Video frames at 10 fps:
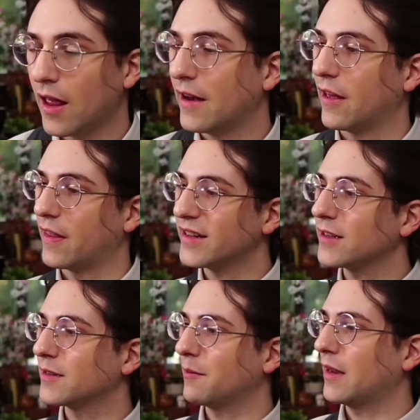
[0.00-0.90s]
Now, that
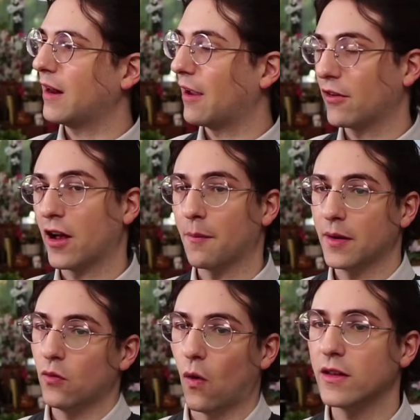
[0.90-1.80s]
doesn't mean every company
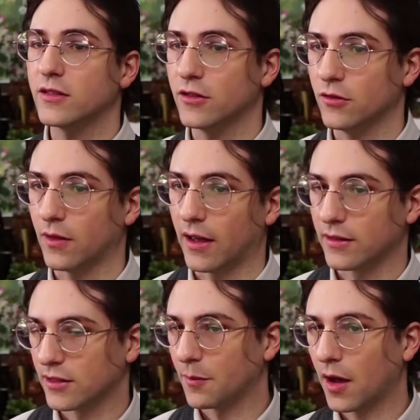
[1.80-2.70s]
wants to do that.
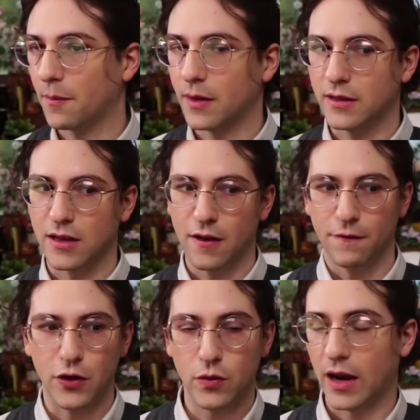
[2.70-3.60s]
Some companies
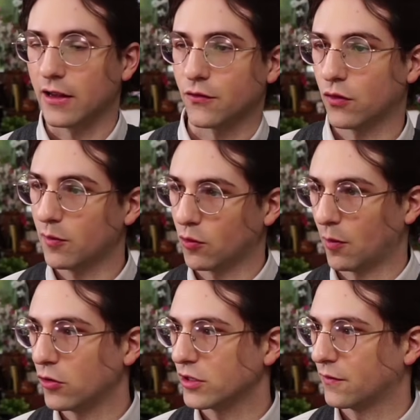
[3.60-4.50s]
view it as free
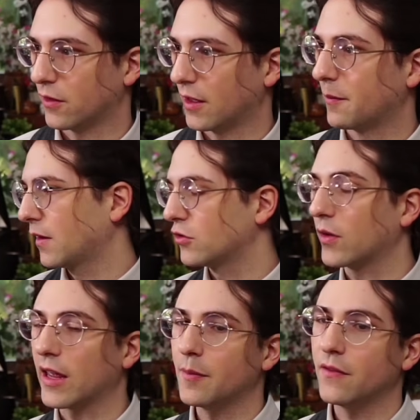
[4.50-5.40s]
promotion for them. So it
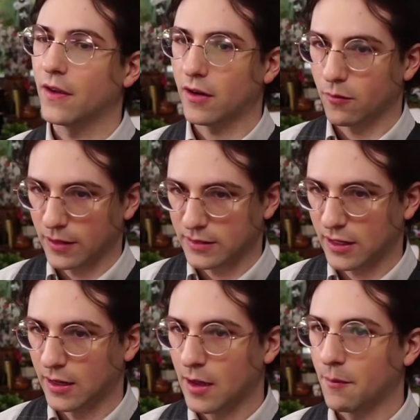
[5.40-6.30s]
can be very
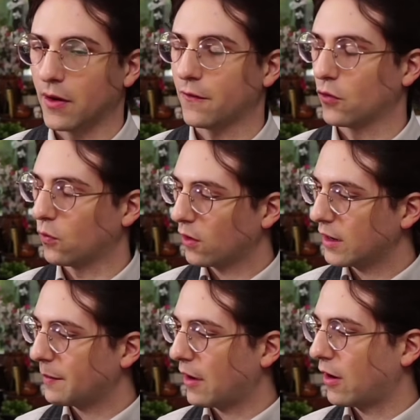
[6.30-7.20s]
risky, but if you're worried
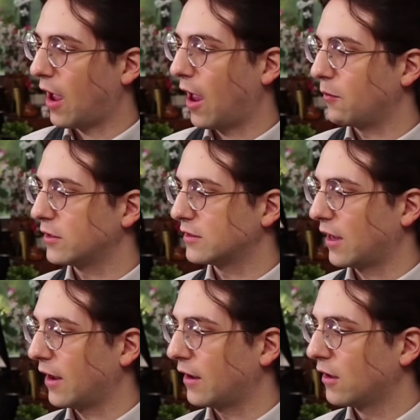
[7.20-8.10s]
about it, I would
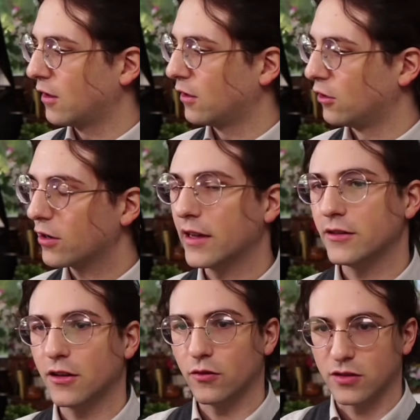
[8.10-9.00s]
say look into
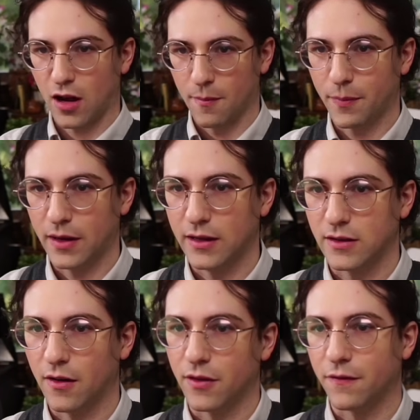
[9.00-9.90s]
those companies
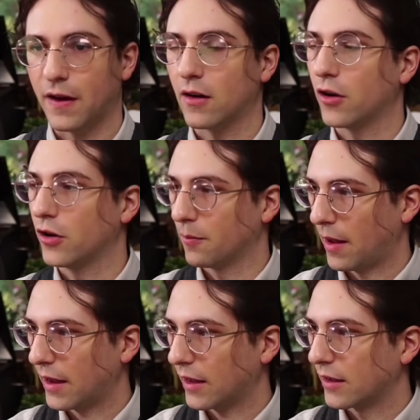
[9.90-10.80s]
of the fan art you're making.